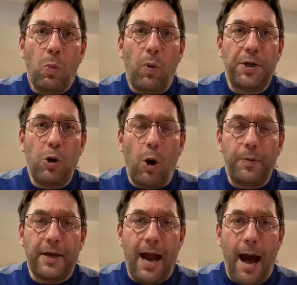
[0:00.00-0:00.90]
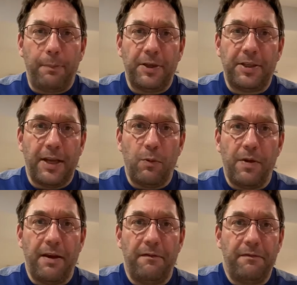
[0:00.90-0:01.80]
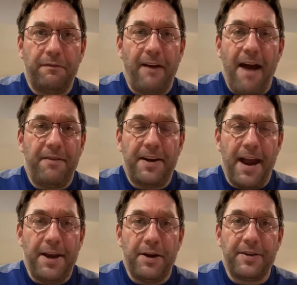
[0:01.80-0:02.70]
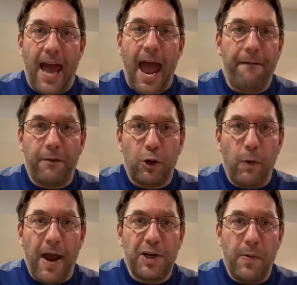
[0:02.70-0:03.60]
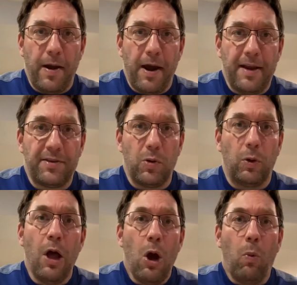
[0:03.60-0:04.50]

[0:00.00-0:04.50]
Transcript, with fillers: what you hope to accomplish like within five to 10 years after graduating high school,